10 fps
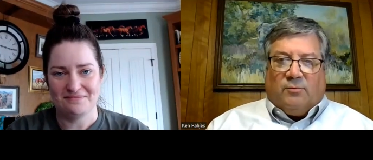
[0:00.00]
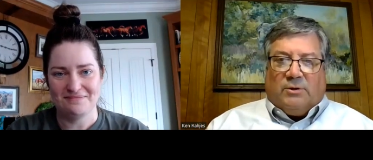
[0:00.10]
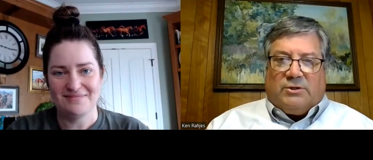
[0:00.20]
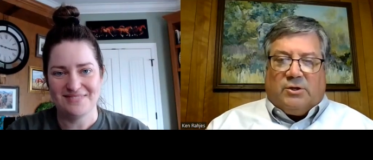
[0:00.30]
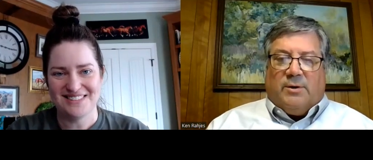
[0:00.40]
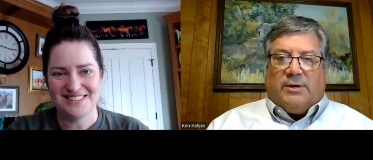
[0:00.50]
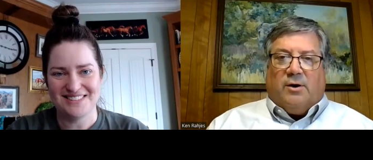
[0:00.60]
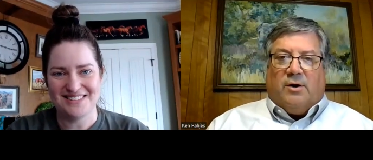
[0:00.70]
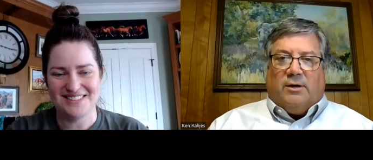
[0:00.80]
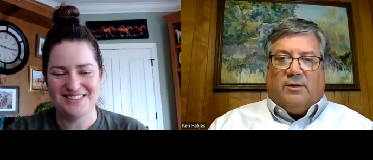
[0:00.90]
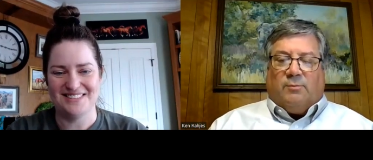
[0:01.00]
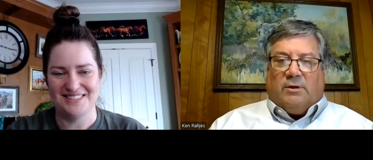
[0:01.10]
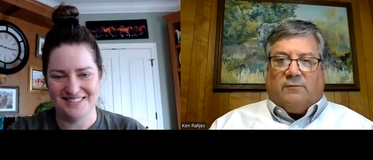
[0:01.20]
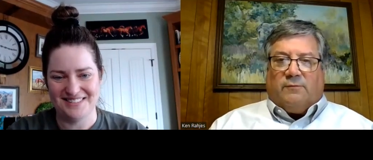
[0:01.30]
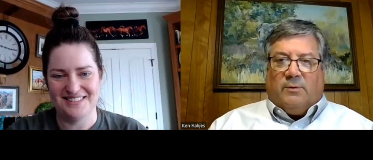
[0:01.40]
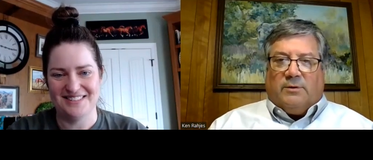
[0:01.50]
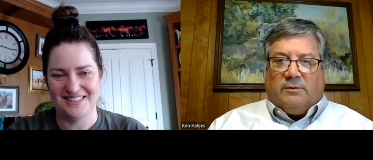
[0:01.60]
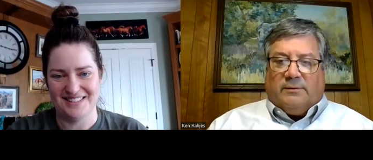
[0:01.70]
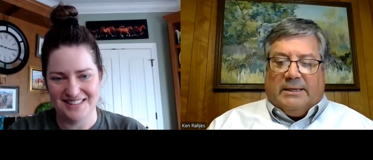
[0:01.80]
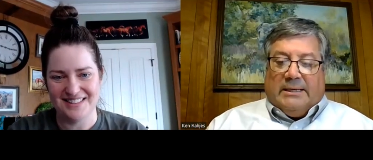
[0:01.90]
Speaker 1: on what's going on, and we look forward
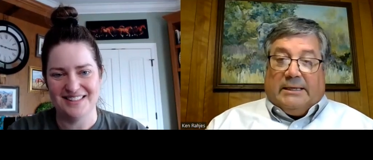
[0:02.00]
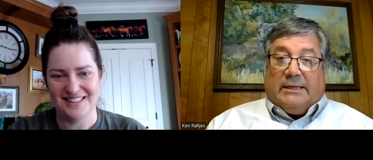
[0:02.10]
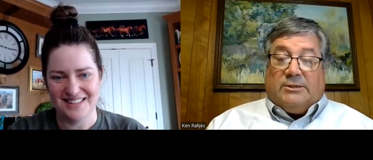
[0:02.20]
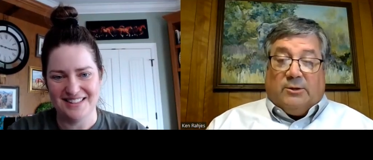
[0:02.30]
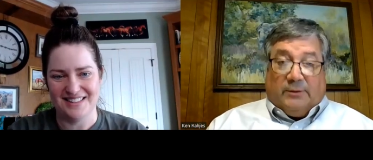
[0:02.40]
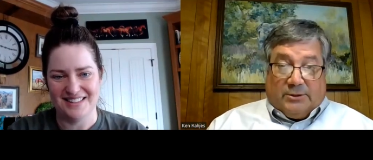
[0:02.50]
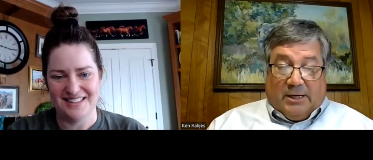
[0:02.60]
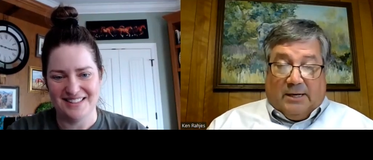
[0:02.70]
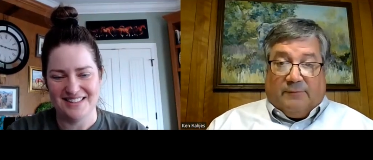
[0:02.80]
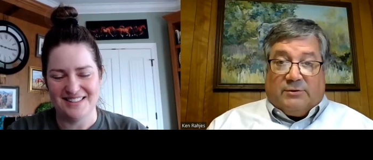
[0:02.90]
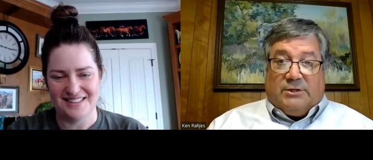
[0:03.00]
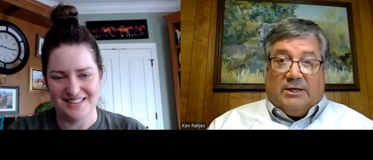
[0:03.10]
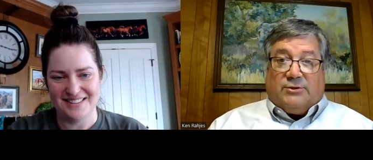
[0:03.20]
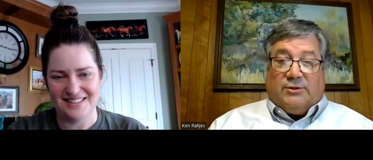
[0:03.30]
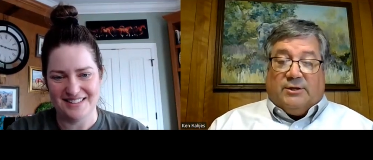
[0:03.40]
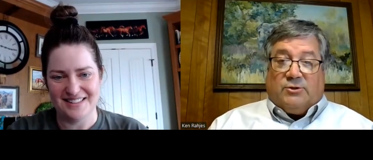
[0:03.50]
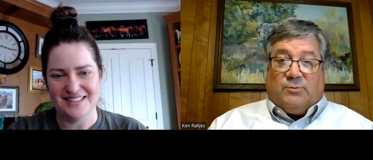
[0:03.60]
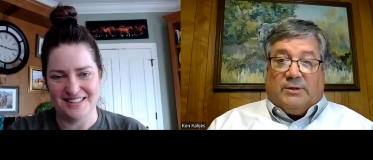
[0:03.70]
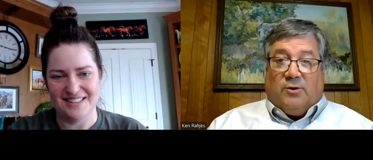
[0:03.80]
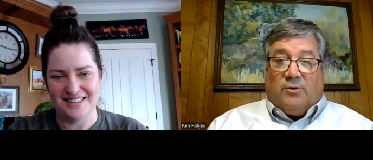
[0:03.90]
to continuing this conversation
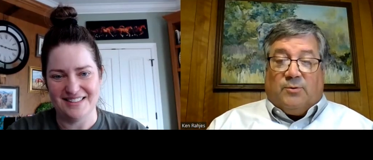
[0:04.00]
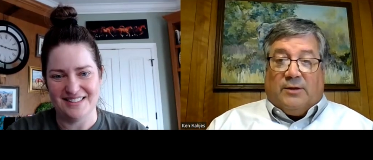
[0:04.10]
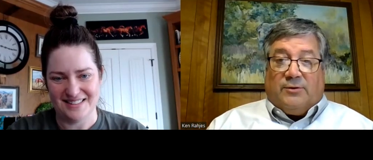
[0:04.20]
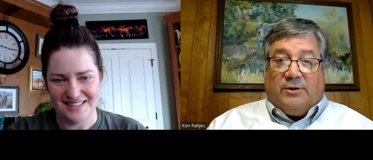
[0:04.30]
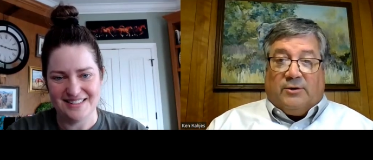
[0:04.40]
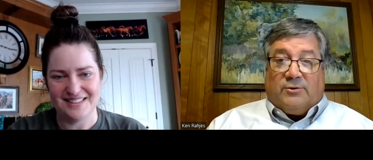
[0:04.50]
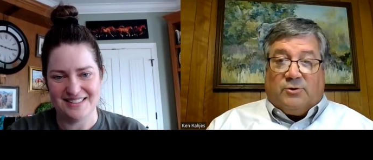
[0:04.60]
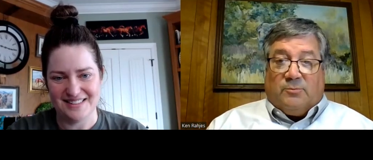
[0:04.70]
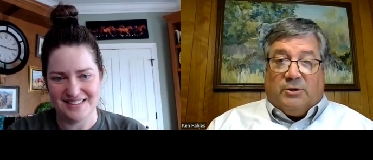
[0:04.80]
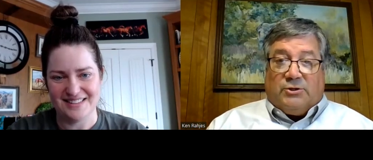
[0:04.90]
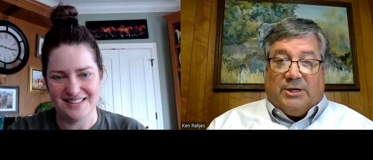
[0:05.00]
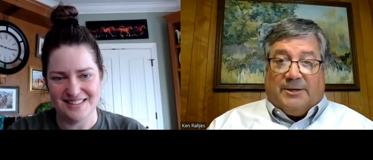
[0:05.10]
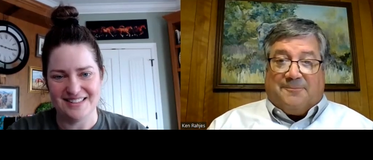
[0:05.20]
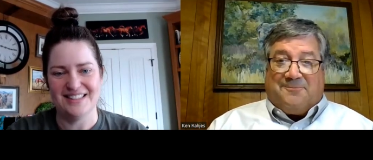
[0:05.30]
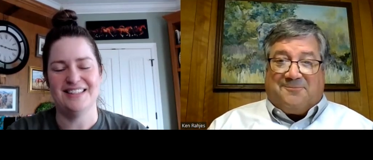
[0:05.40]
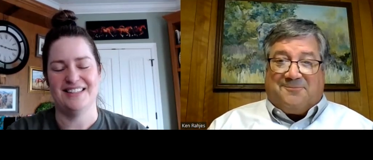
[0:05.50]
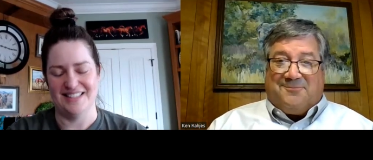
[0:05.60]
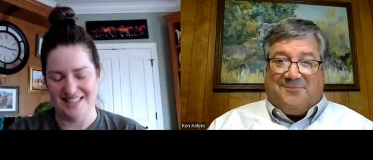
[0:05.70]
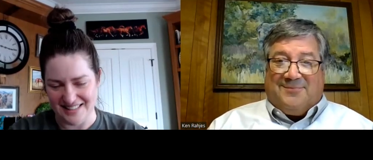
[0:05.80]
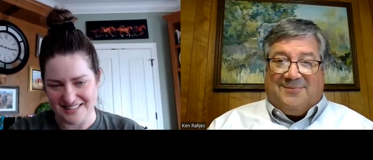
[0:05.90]
as we go throughout the year. So appreciate it.
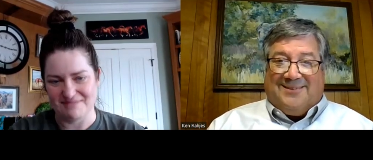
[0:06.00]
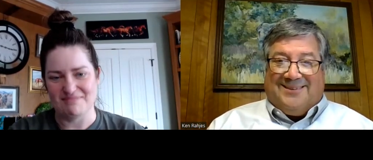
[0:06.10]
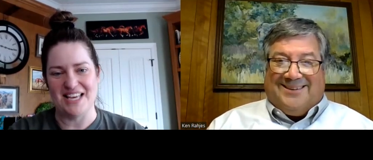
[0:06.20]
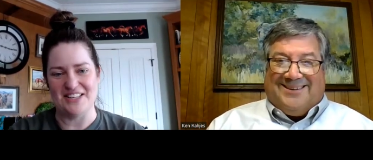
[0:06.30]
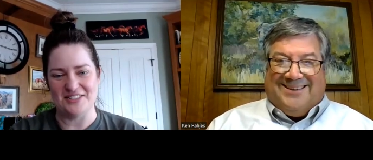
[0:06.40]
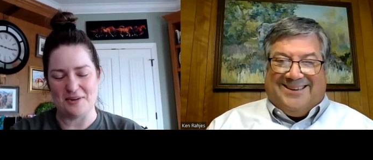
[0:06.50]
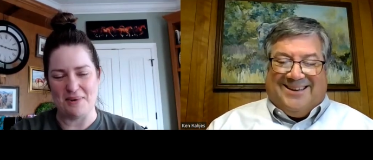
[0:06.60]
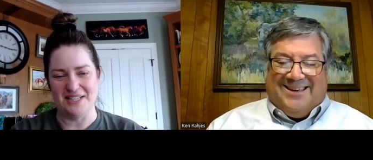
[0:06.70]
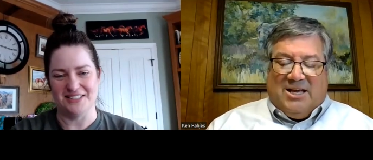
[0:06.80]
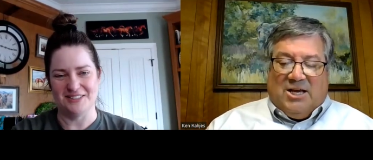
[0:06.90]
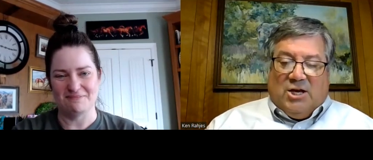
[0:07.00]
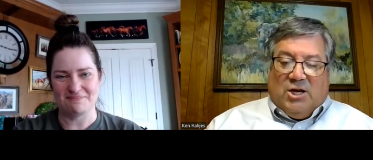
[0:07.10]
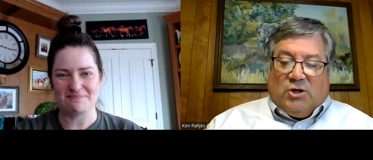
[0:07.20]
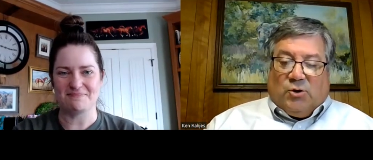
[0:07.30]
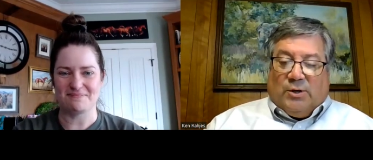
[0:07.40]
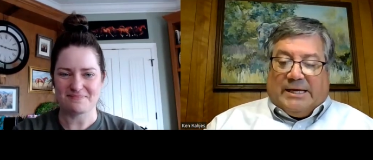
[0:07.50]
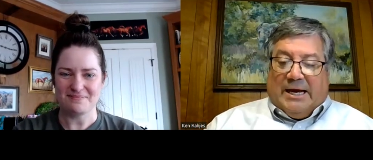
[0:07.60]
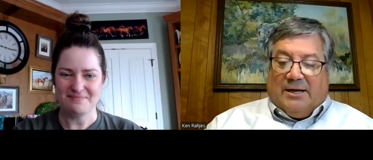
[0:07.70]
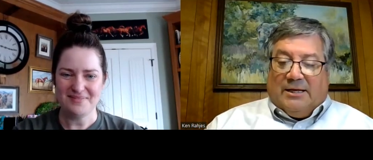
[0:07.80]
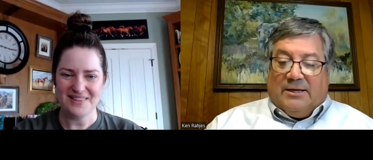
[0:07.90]
Speaker 2: Yes, thank you so much.
Speaker 1: Cortney
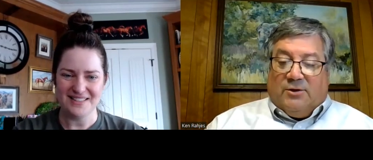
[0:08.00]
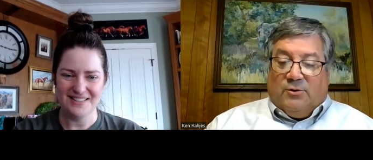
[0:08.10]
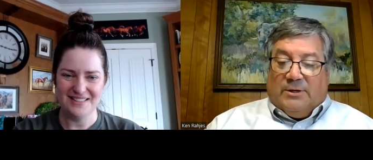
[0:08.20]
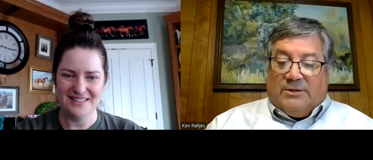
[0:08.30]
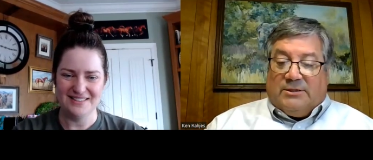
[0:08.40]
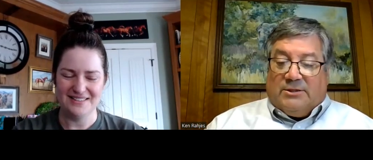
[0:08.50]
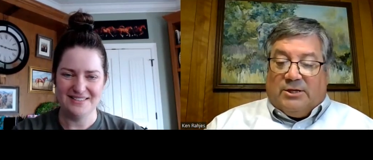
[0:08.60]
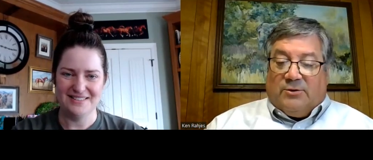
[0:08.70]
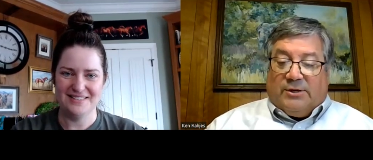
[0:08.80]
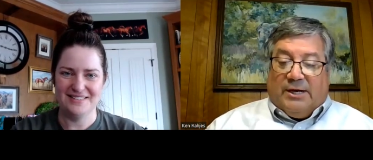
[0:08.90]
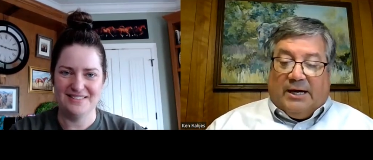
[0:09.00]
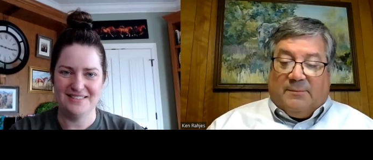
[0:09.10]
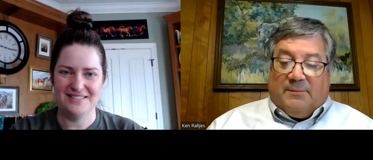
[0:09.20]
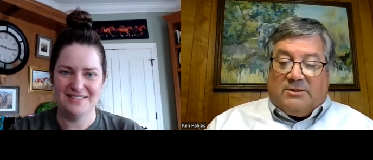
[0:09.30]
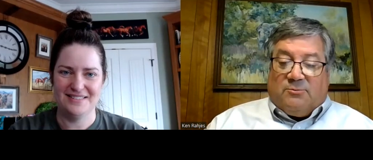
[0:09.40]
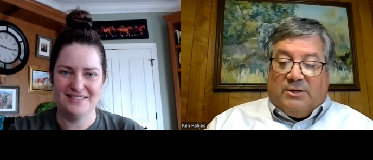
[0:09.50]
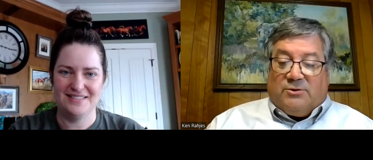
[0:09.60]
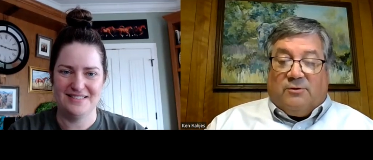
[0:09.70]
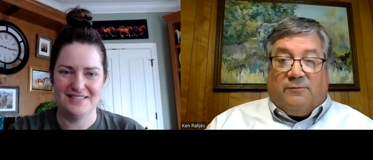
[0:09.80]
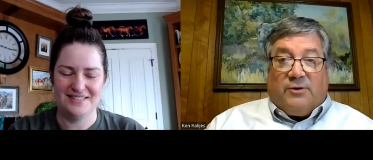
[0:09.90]
Cowley, who is the senior economist,
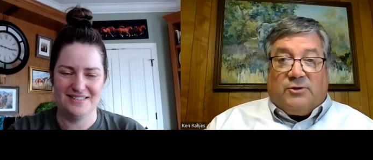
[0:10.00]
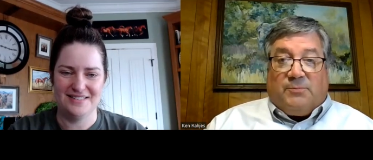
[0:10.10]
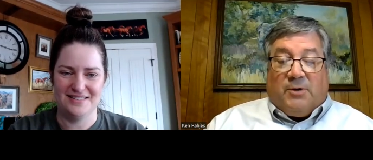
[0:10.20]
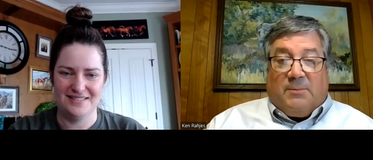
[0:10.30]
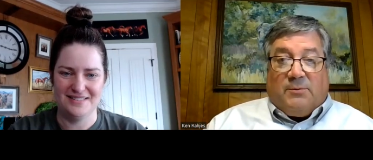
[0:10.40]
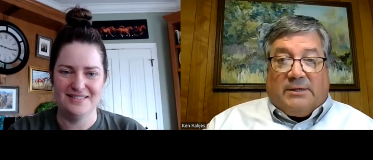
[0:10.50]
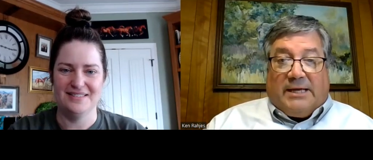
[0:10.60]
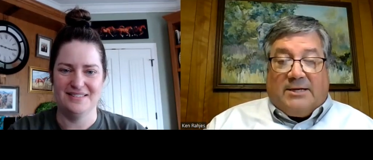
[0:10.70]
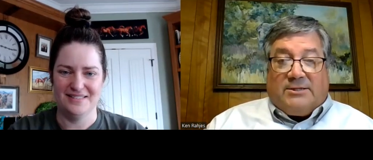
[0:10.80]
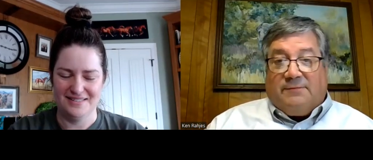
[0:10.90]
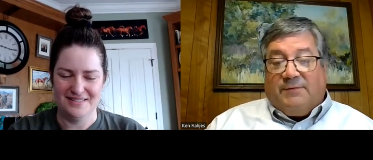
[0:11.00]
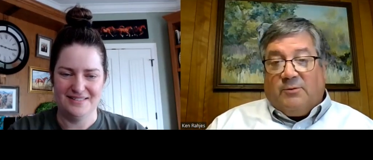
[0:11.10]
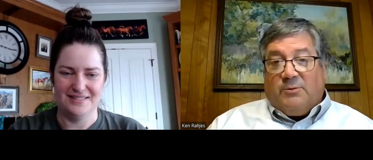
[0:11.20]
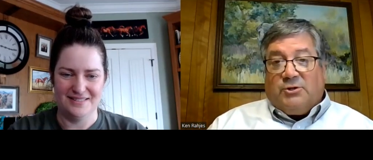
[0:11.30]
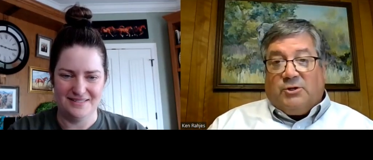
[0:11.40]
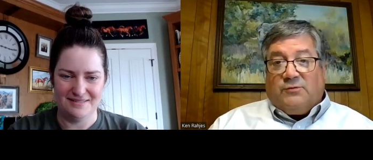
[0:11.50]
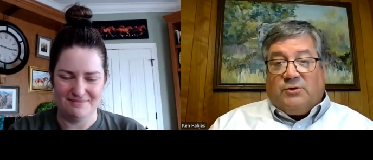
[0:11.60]
regional affairs department with the Kansas City Federal Reserve,